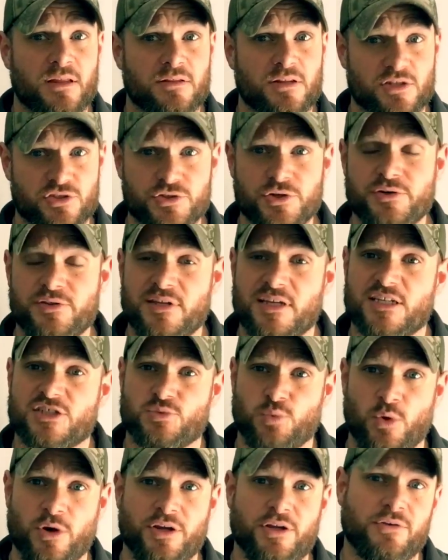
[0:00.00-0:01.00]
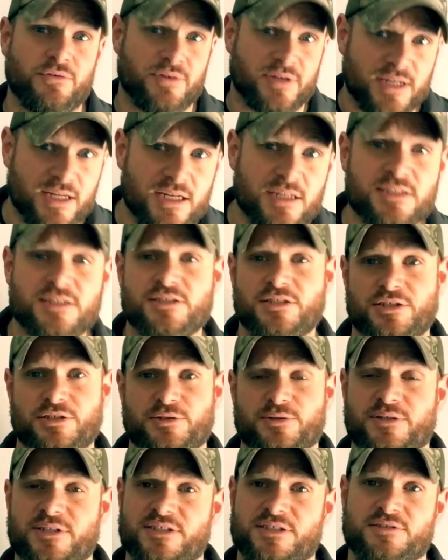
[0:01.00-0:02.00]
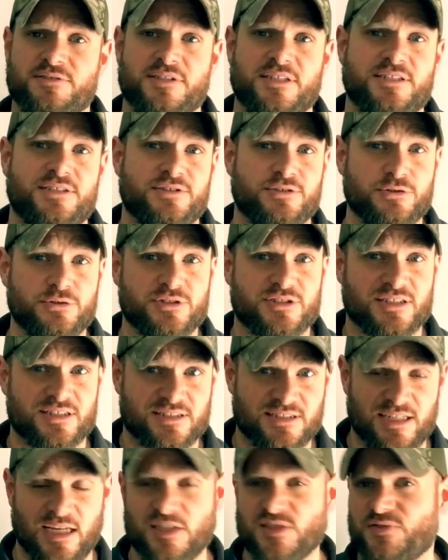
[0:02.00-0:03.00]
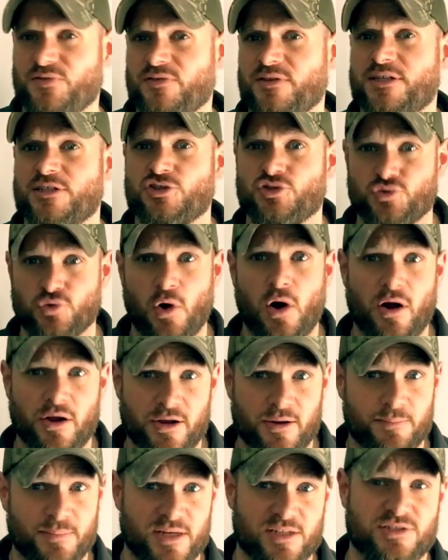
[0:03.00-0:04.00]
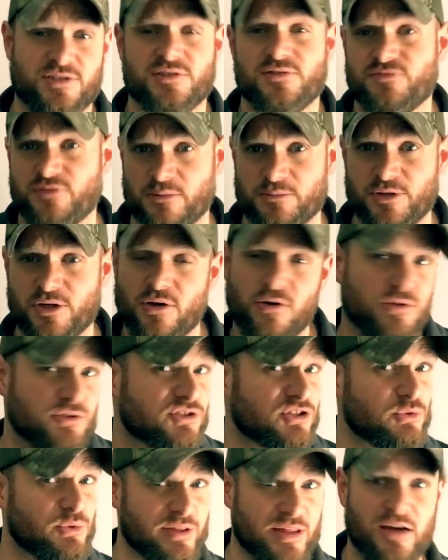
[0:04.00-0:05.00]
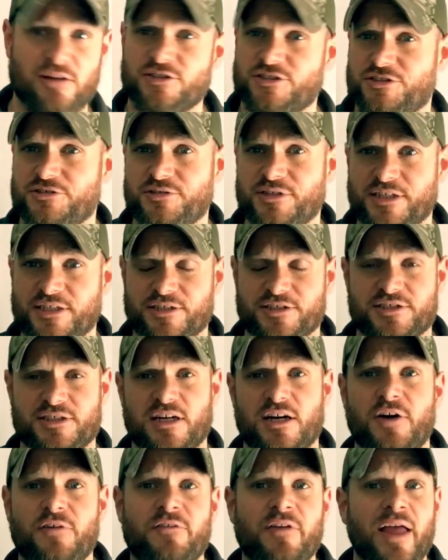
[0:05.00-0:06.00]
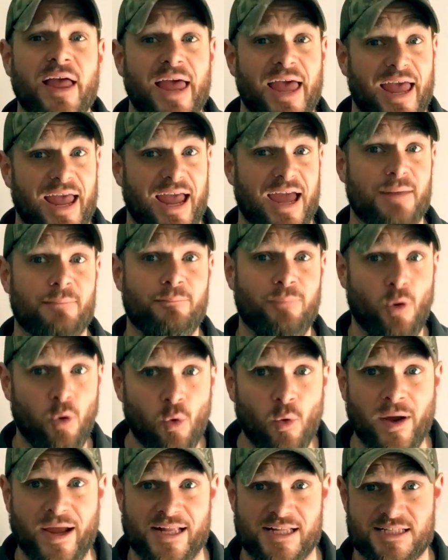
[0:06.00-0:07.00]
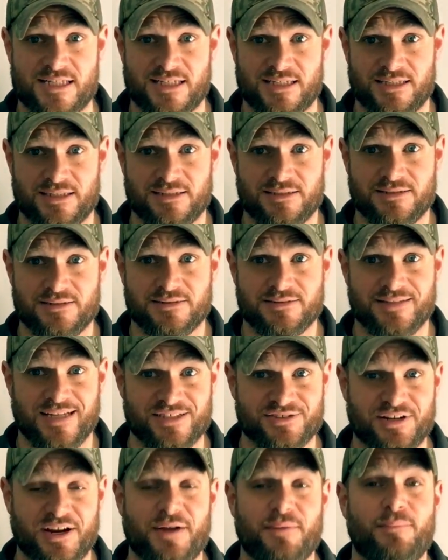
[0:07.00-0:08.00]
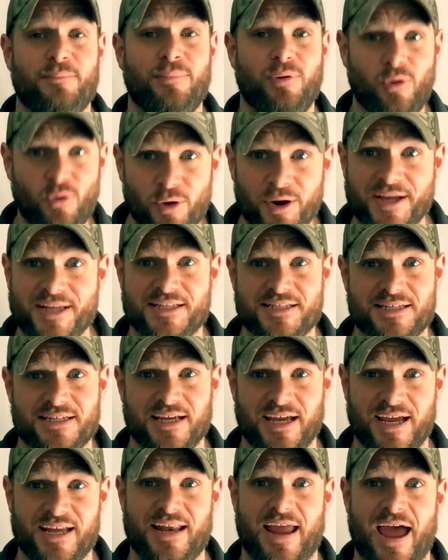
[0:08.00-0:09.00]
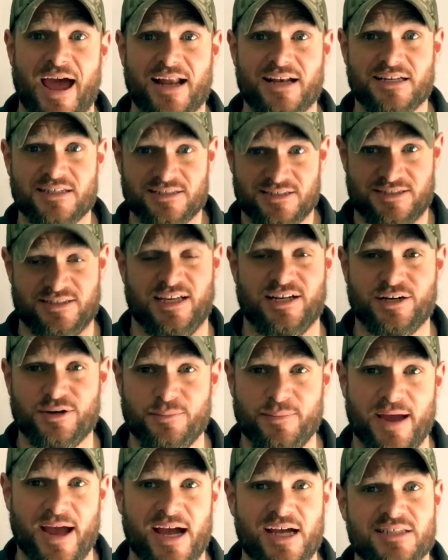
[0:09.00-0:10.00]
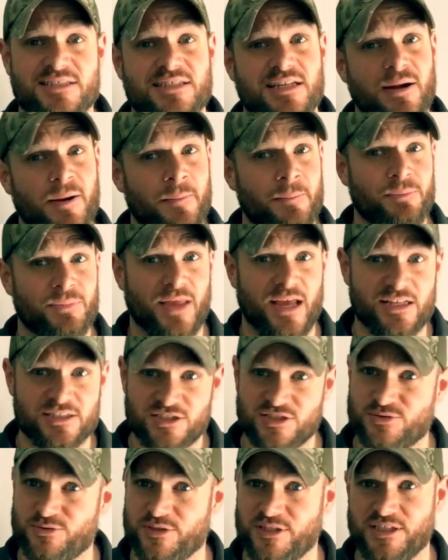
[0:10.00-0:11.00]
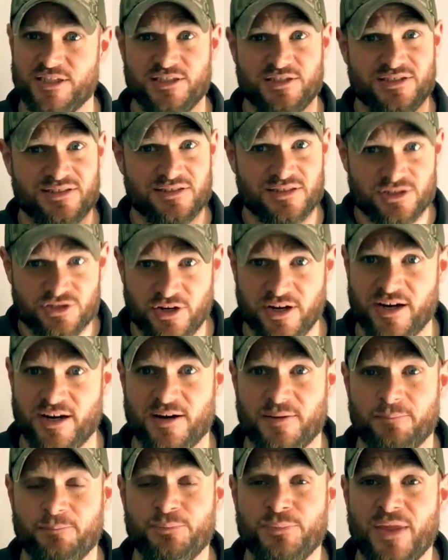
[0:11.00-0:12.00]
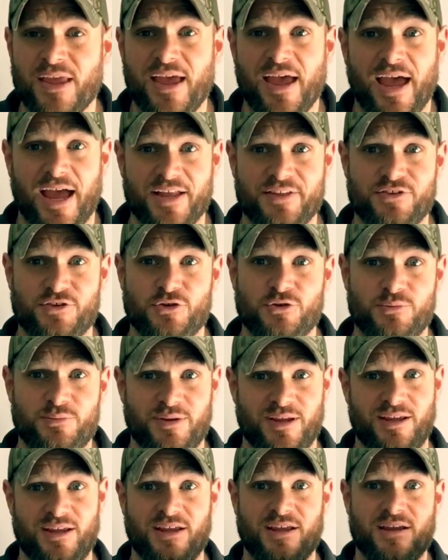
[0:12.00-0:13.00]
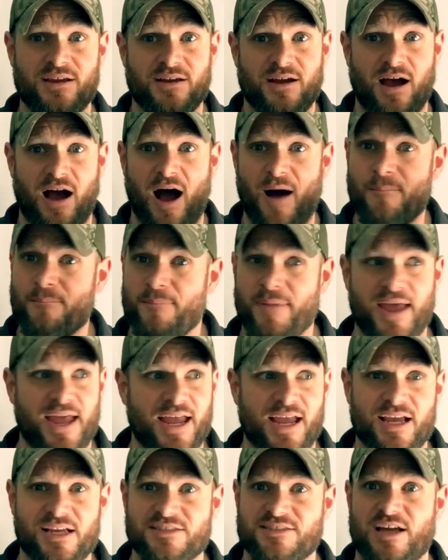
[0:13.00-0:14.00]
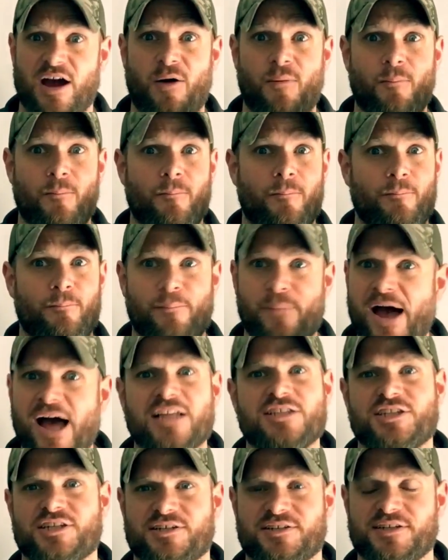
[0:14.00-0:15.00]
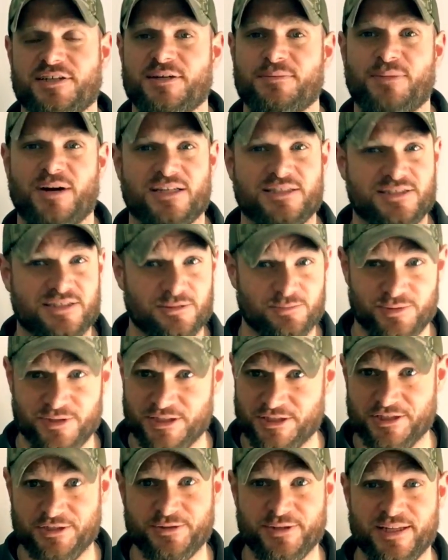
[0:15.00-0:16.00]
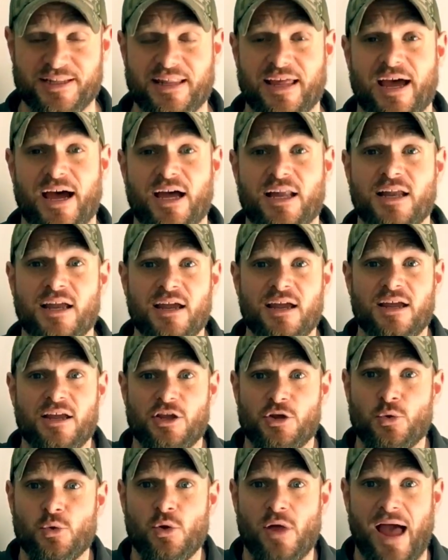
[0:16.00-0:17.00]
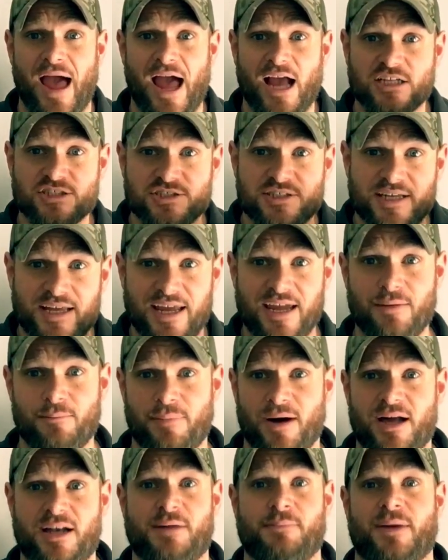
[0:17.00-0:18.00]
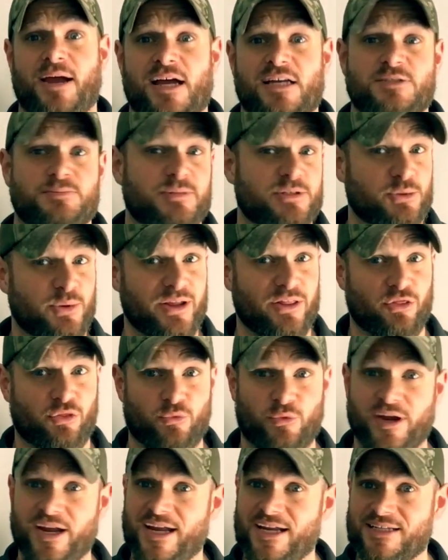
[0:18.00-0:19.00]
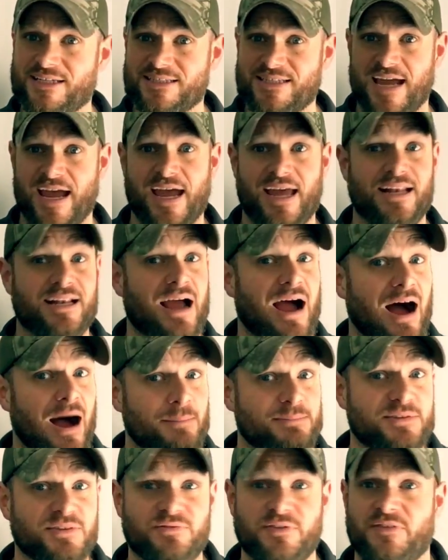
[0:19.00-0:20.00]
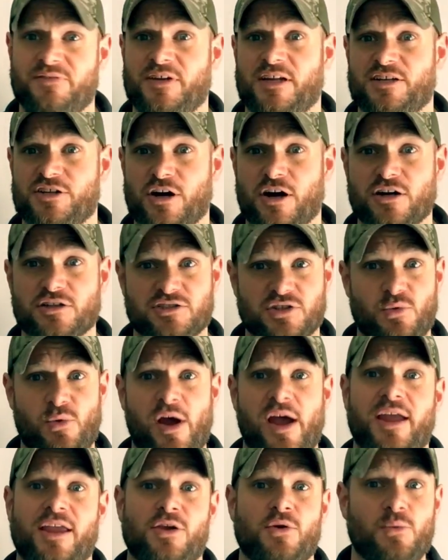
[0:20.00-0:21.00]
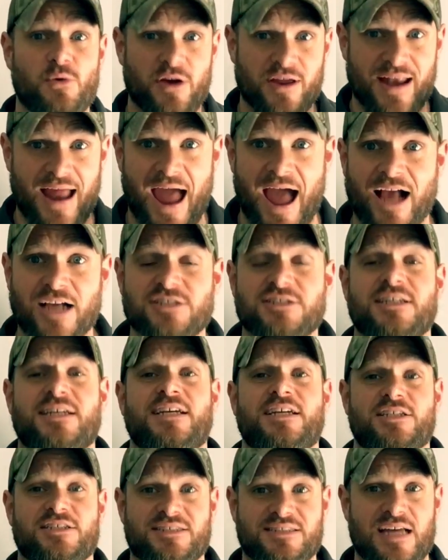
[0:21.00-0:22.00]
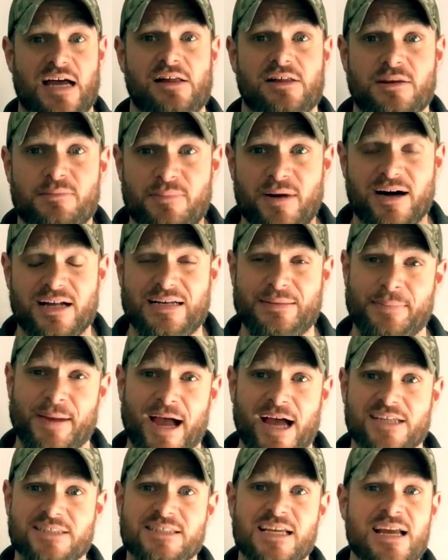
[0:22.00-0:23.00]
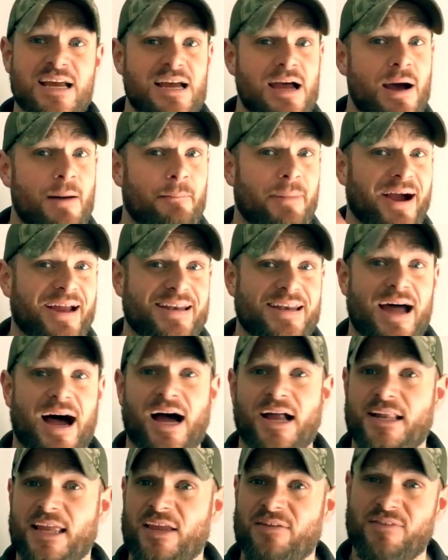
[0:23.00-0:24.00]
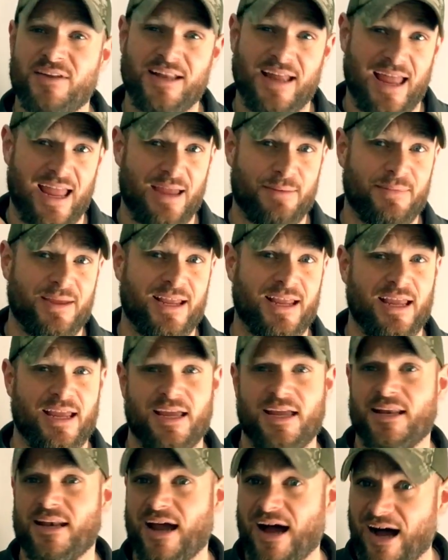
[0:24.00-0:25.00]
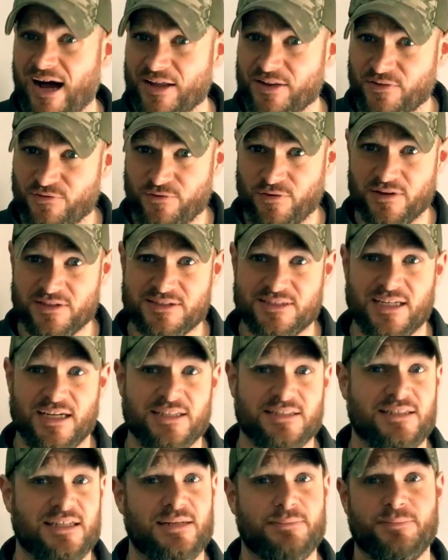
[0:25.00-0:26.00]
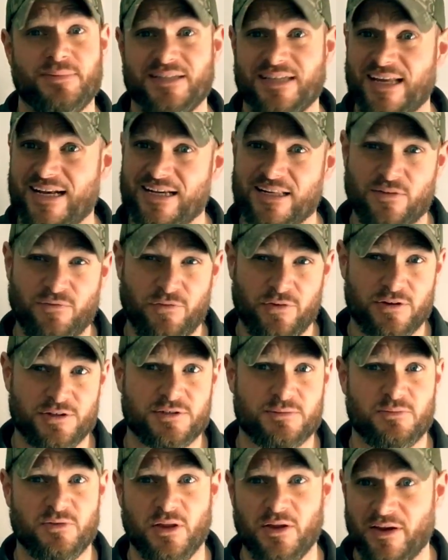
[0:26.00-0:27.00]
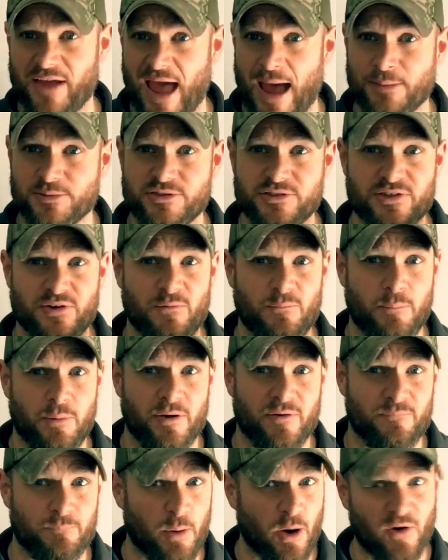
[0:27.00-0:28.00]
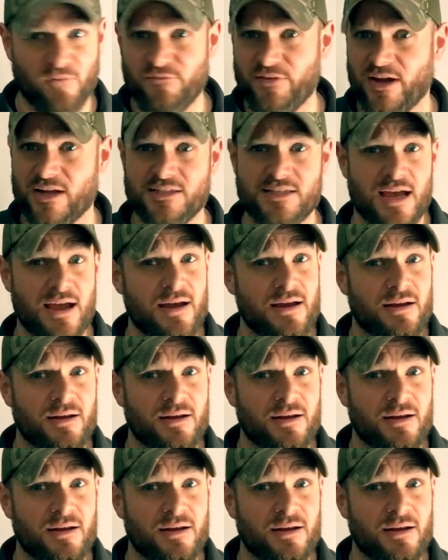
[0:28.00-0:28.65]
The truth is, what you need to do is you need to successfully draw your pistol from your holster without shooting yourself and point, that's right, point it at center mass and squeeze the trigger. And you'd be amazed how magically, by simply doing that, you will actually hit body mass between three to ten up to fifteen yards away. You can actually hit solid body mass by not even aiming in on the front sight tip and getting the, first, the absolute perfect